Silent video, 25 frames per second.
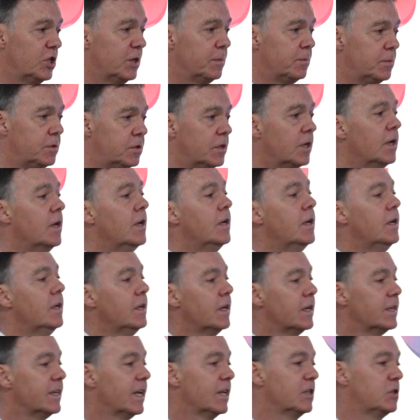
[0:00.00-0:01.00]
partnerships
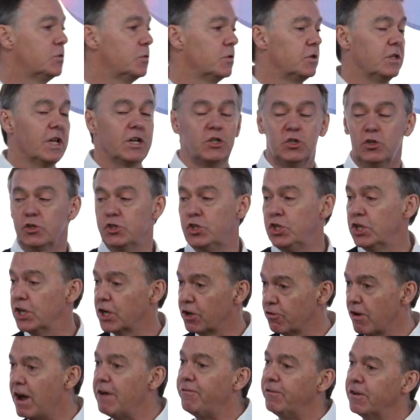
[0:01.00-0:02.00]
announced with National
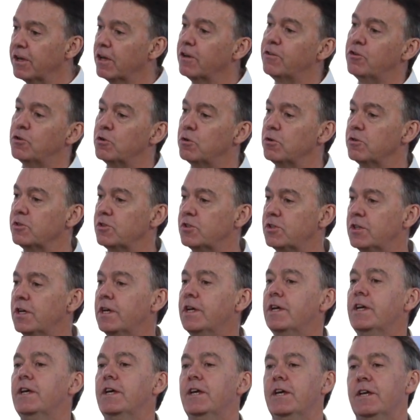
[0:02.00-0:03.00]
Geographic, of course.
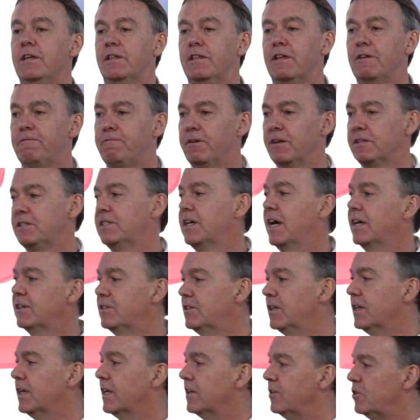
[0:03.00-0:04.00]
They're
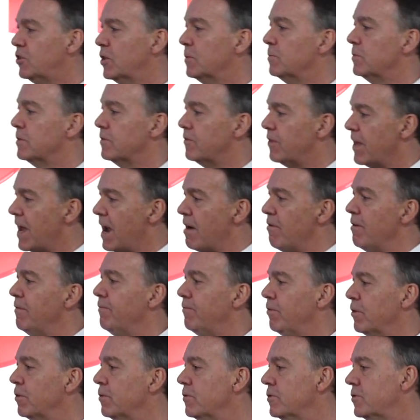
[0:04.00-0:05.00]
fantastic in terms of their
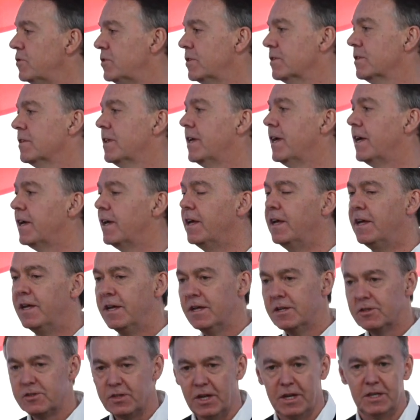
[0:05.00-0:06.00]
influence and their
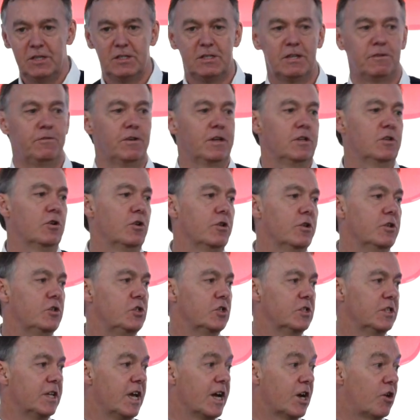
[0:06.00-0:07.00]
scientific knowledge
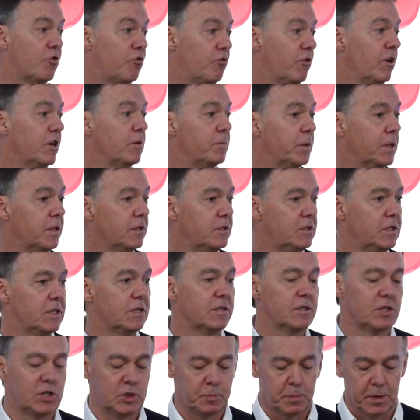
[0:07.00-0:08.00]
and their credibility
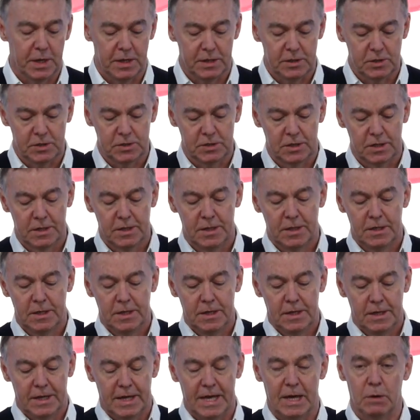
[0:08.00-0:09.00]
in the space.
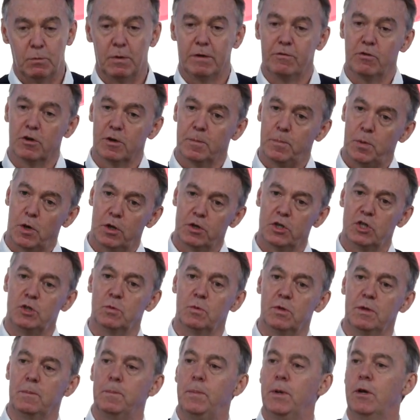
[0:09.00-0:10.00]
We've got a partnership
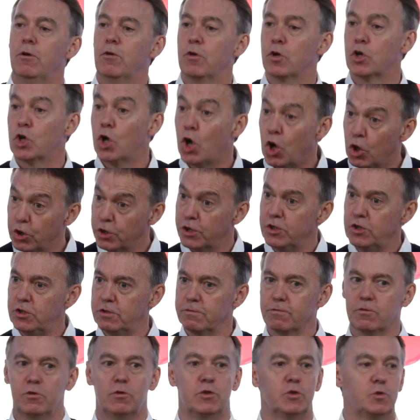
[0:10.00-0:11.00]
with Imperial College,
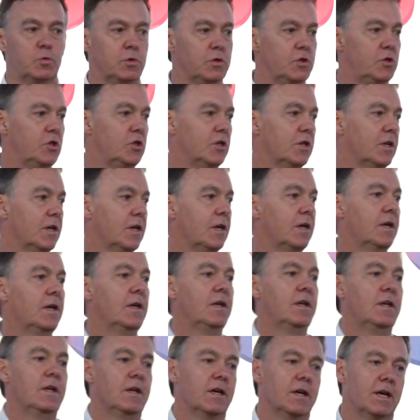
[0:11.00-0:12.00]
of course, which
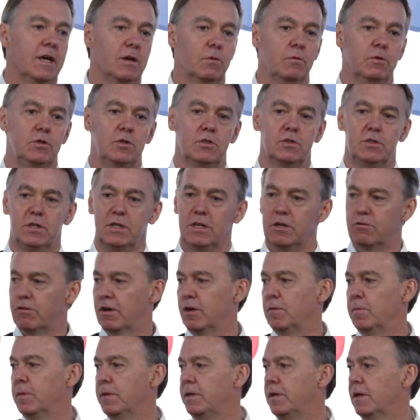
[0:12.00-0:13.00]
is
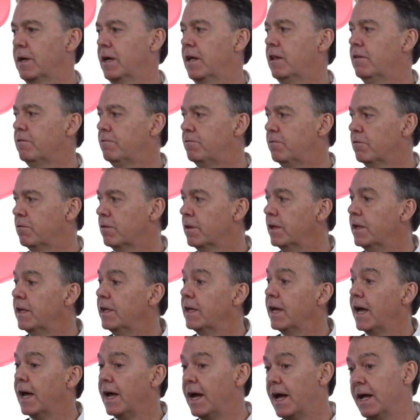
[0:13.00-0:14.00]
incredibly helpful.
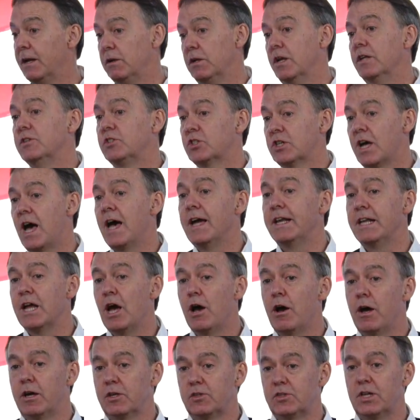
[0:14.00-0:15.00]
And Skye
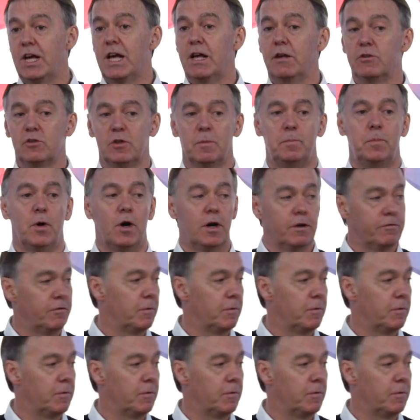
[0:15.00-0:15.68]
now ourselves are part